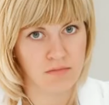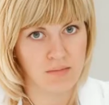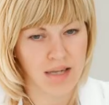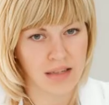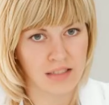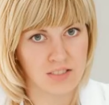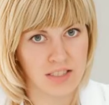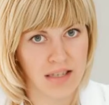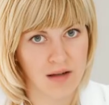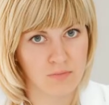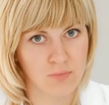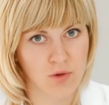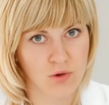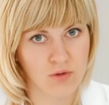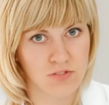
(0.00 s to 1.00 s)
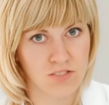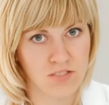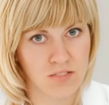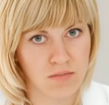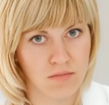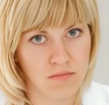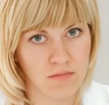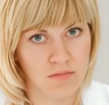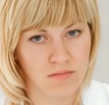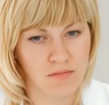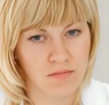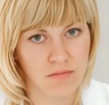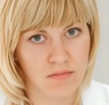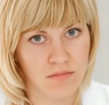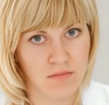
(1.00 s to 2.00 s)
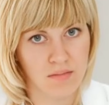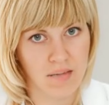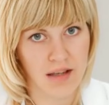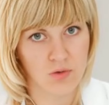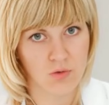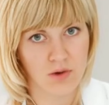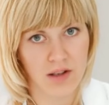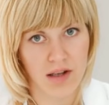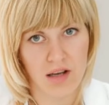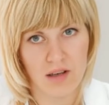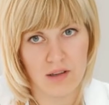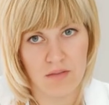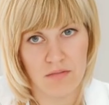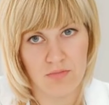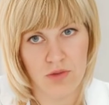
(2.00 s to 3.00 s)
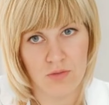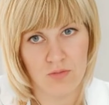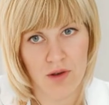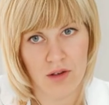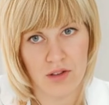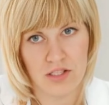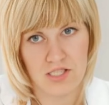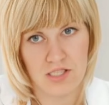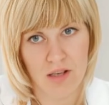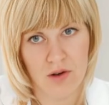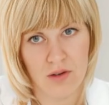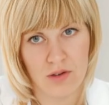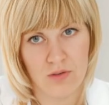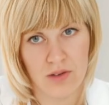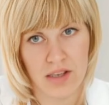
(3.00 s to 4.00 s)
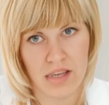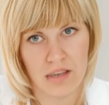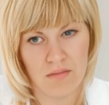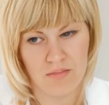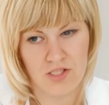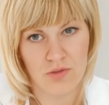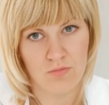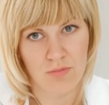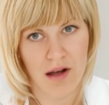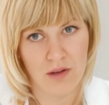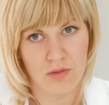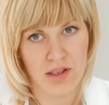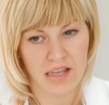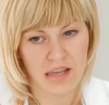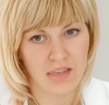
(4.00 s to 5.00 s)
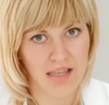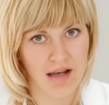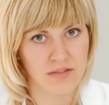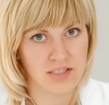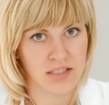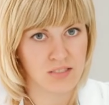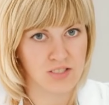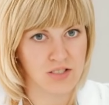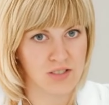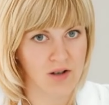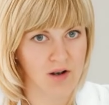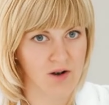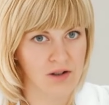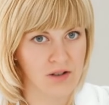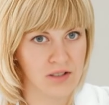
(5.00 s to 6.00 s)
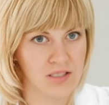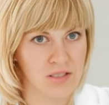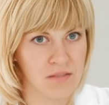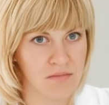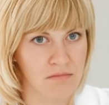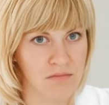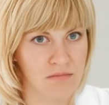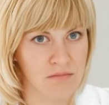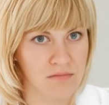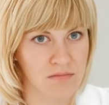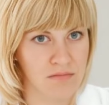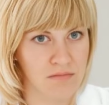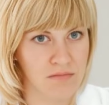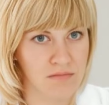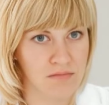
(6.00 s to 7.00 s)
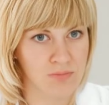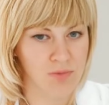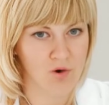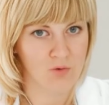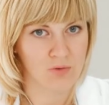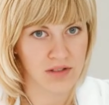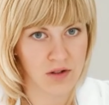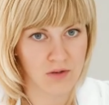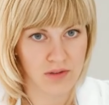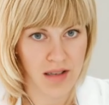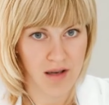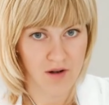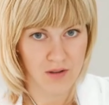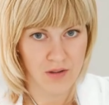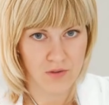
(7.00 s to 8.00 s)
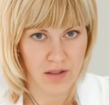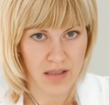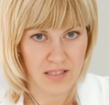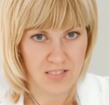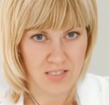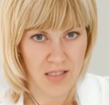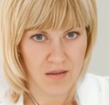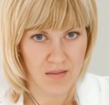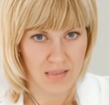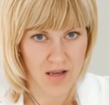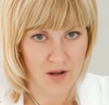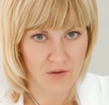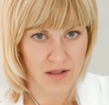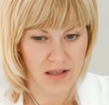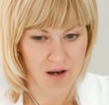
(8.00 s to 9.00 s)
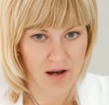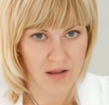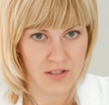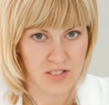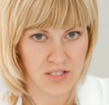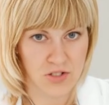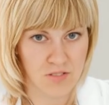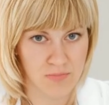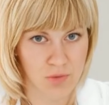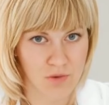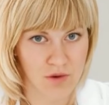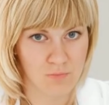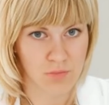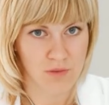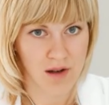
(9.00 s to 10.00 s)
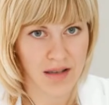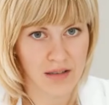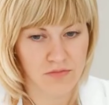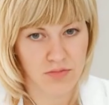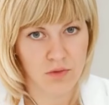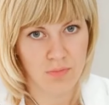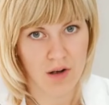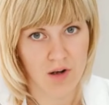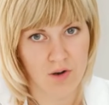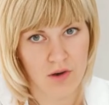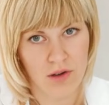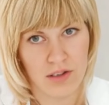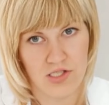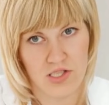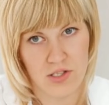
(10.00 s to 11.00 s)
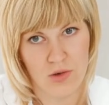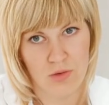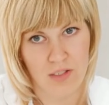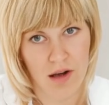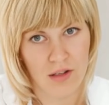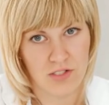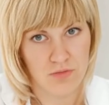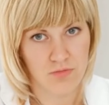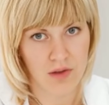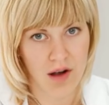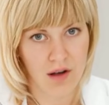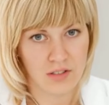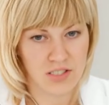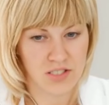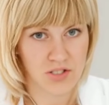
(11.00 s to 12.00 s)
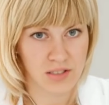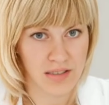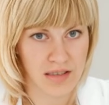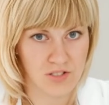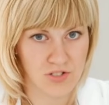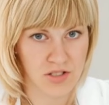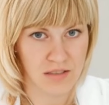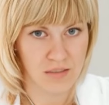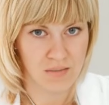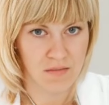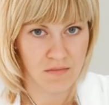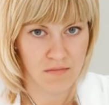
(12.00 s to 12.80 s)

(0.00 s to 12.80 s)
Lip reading: Examples: aorta, the largest artery, directly connected to the heart. Pulmonary arteries carry oxygen-poor blood from the heart to the lungs for oxygenation.